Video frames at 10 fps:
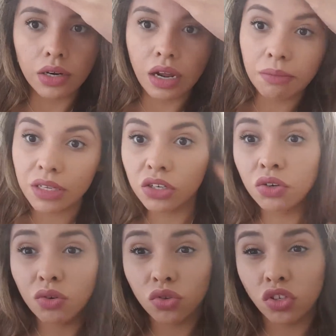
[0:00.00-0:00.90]
or I need
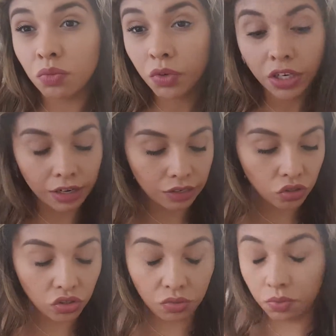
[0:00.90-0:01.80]
to go somewhere. I
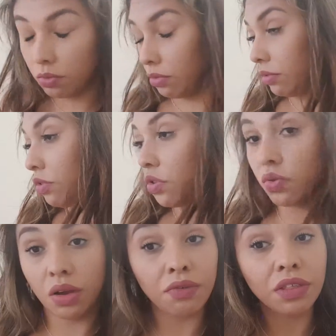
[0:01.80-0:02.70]
just
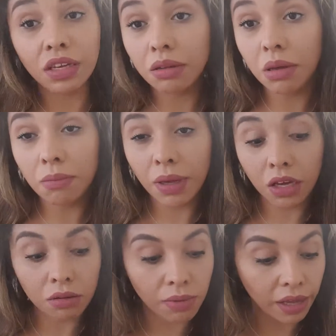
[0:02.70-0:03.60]
throw everything in my
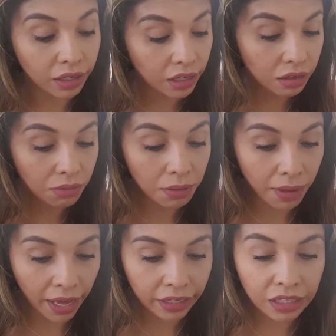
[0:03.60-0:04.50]
makeup bag and in my
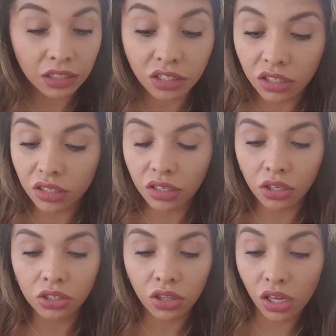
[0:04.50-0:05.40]
bag, and this is the
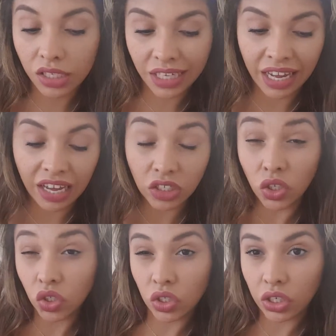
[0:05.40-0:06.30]
things that I
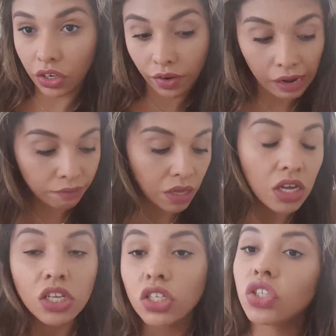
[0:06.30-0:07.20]
usually grab.
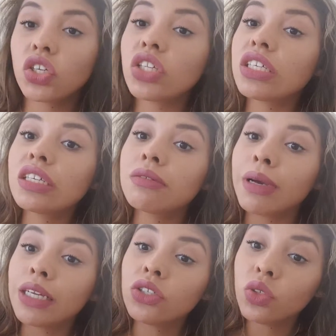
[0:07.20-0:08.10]
So this is
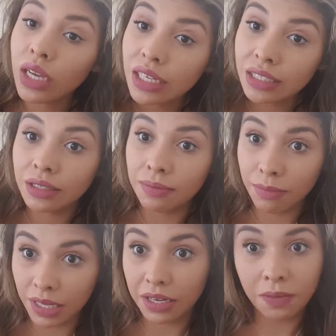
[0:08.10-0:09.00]
my today's
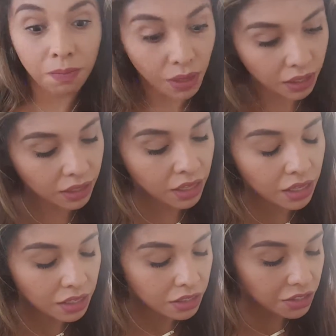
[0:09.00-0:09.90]
makeup bag.
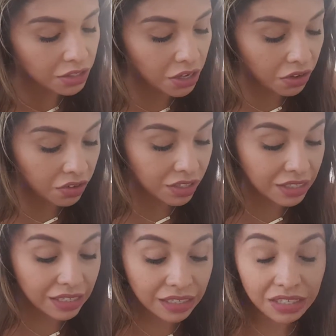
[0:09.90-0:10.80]
So
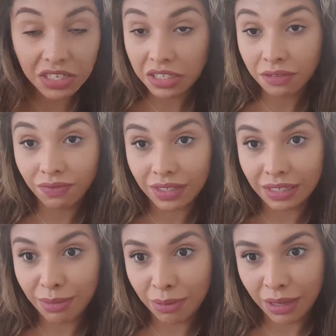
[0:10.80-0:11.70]
this doesn't fit
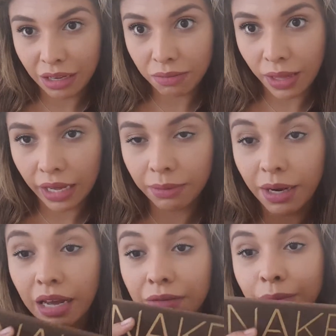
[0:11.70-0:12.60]
in my makeup bag,
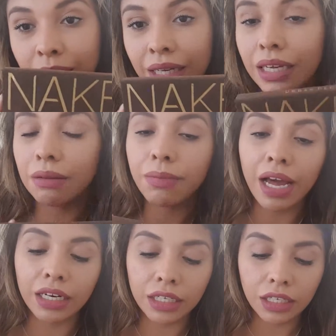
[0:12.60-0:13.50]
but I have my naked
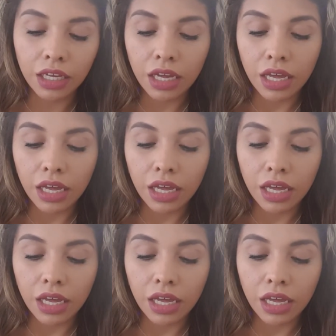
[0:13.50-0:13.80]
palette